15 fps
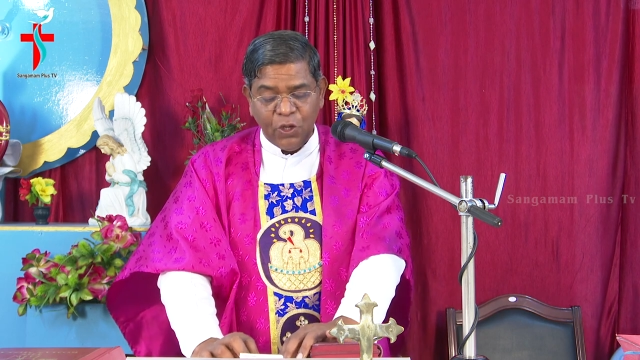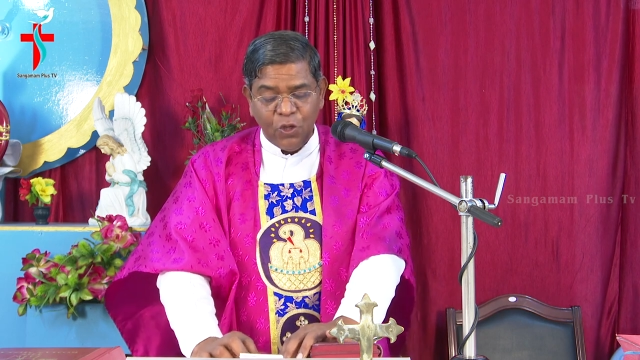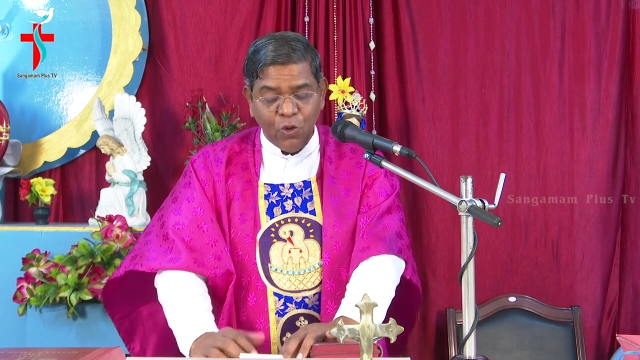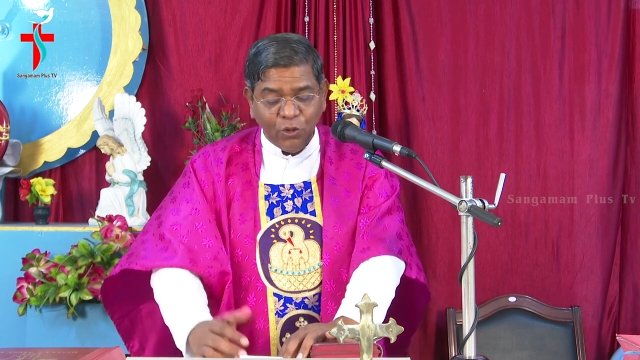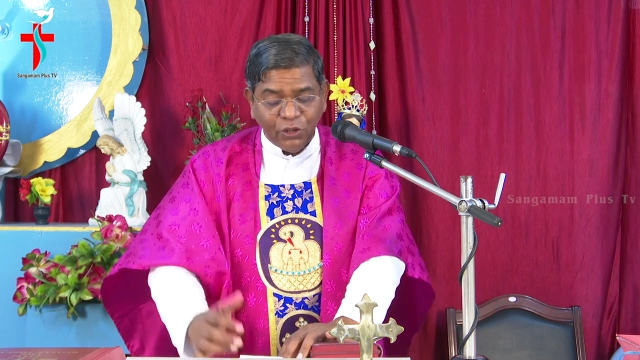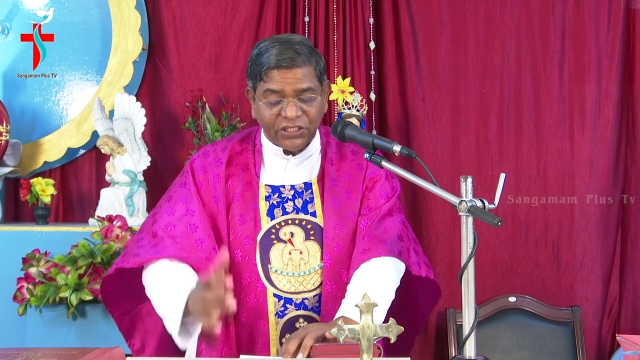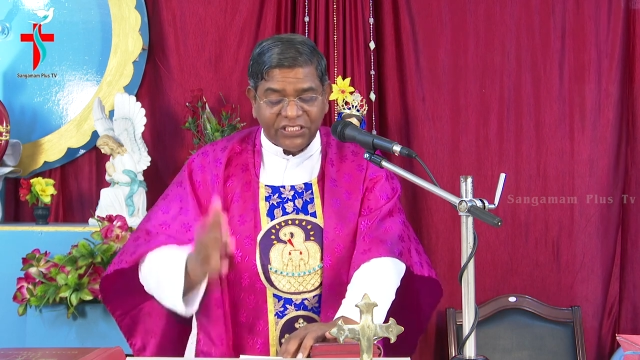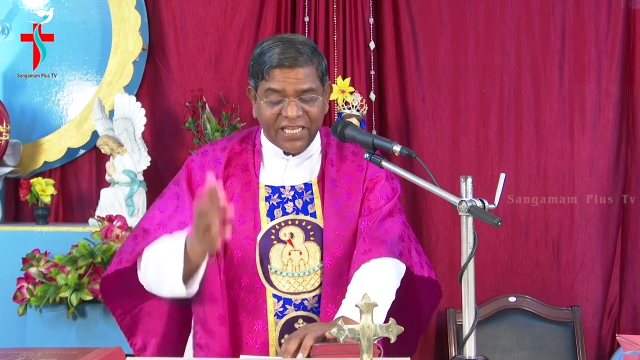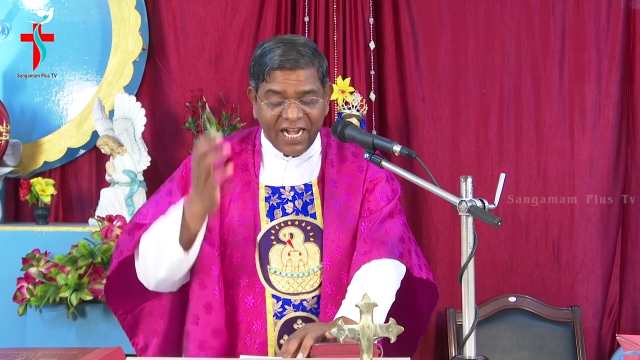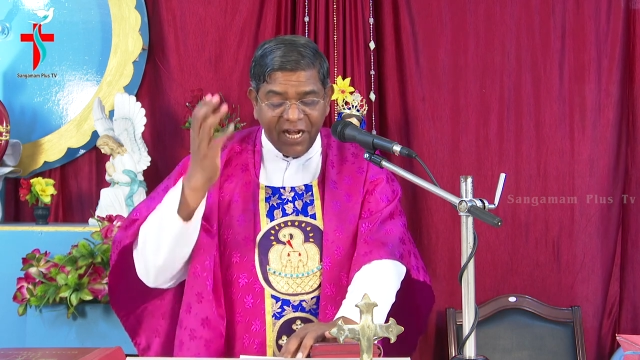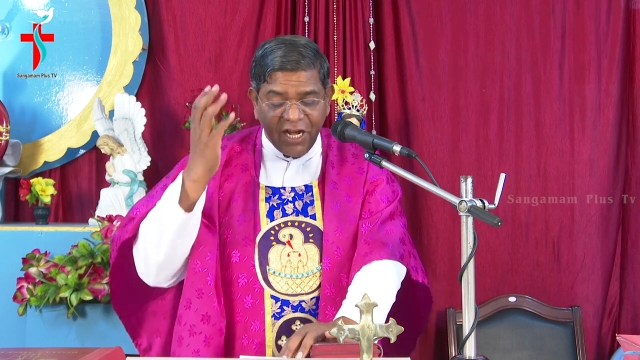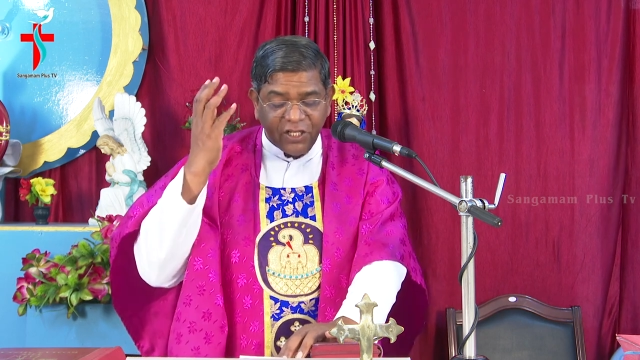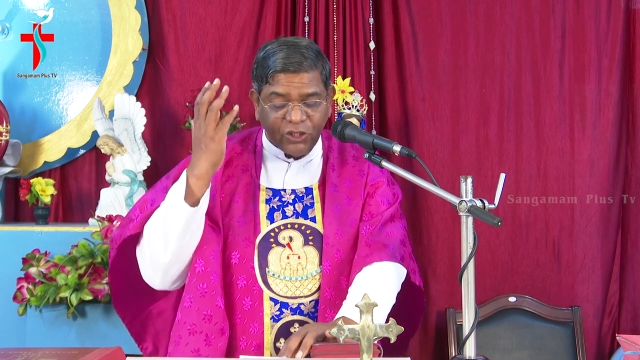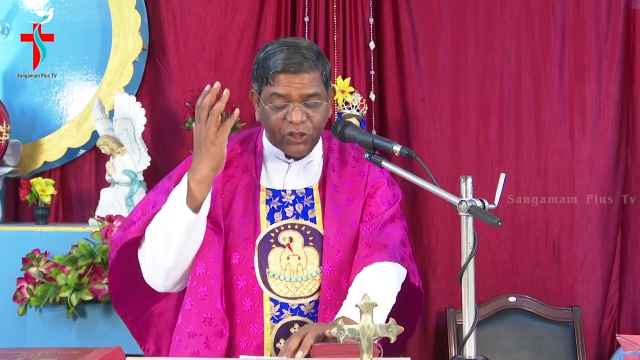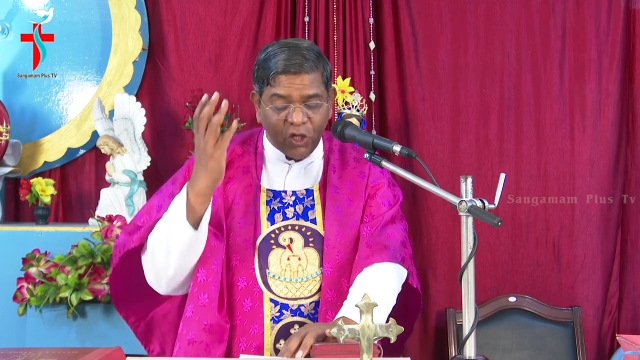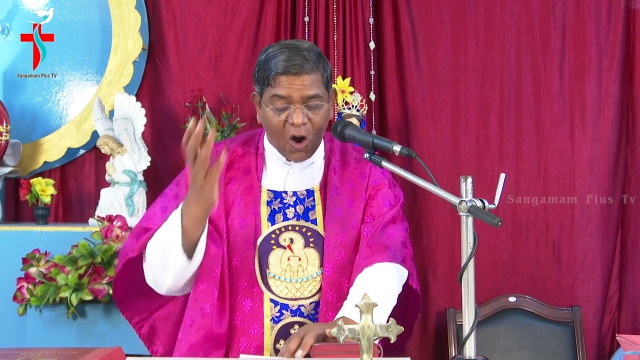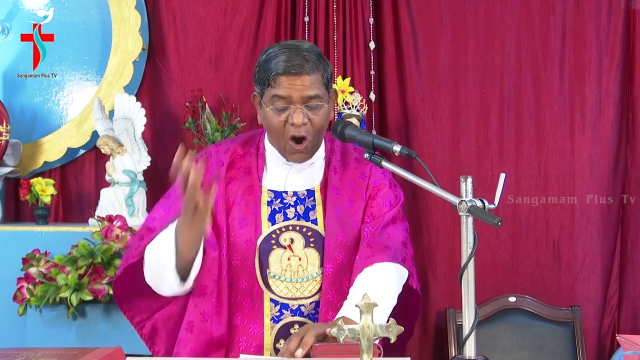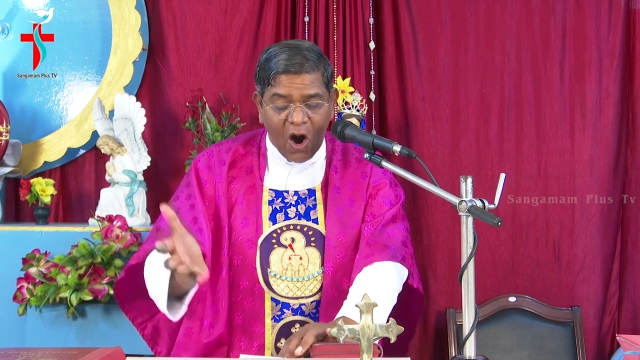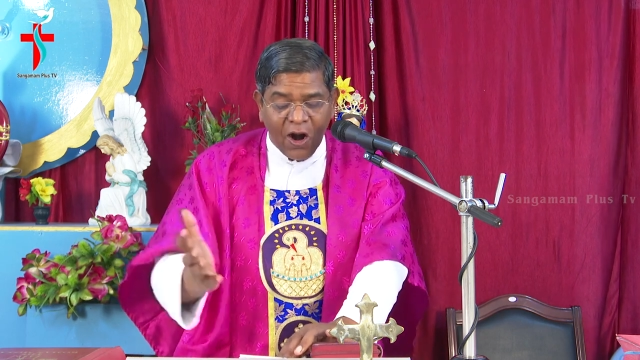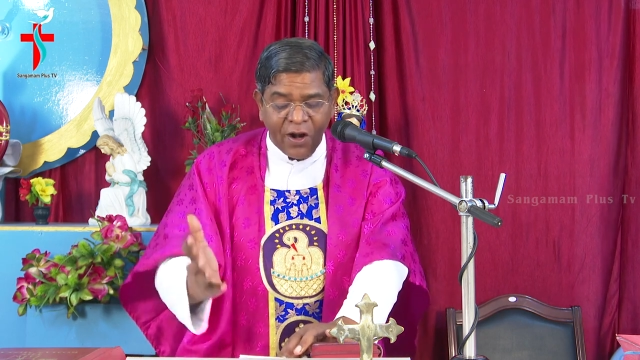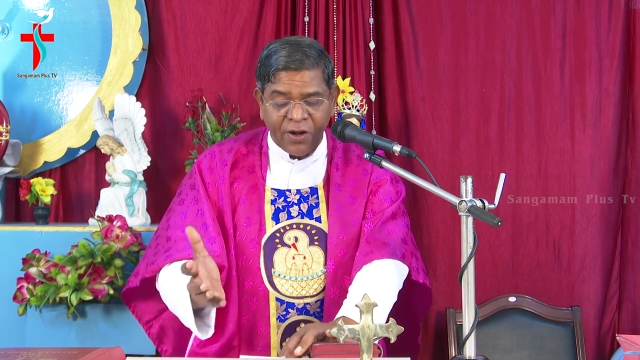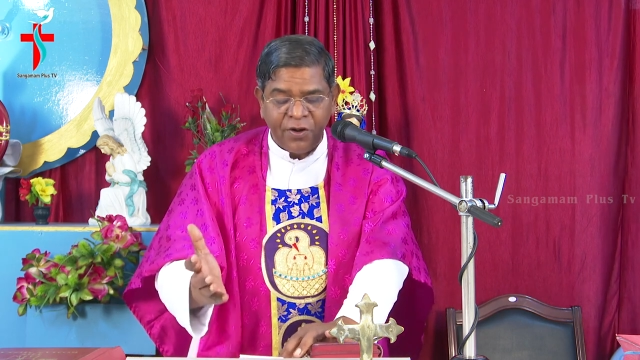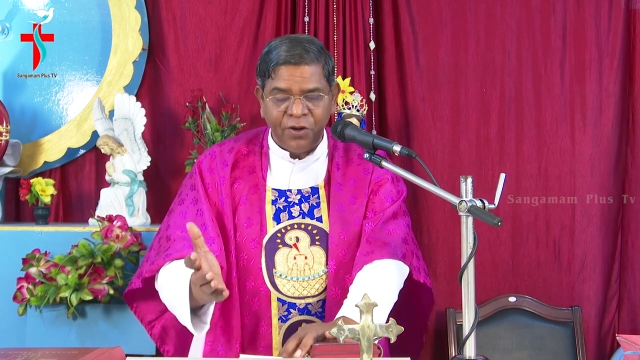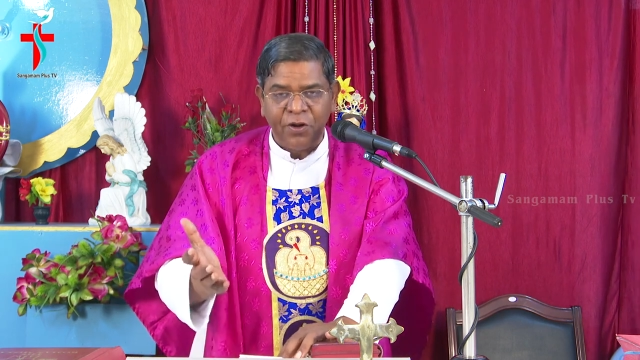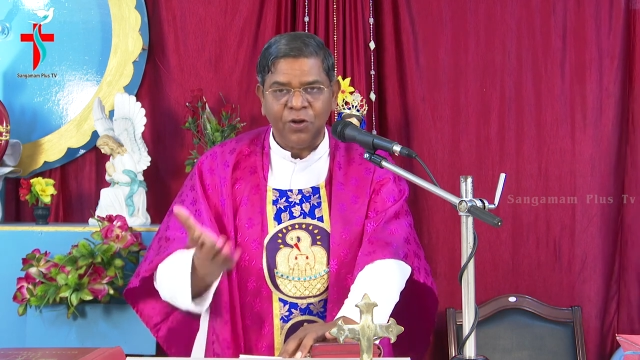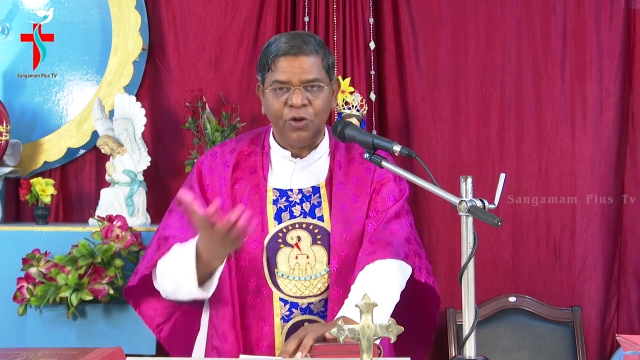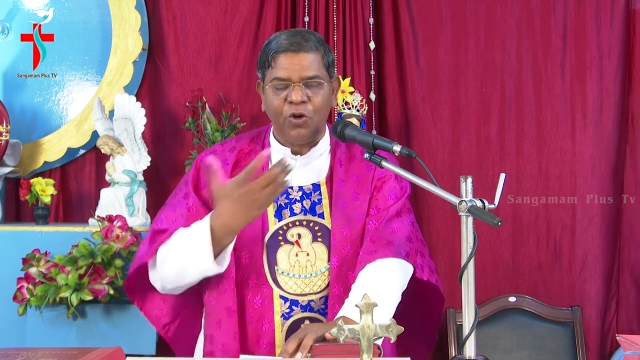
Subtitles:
you send John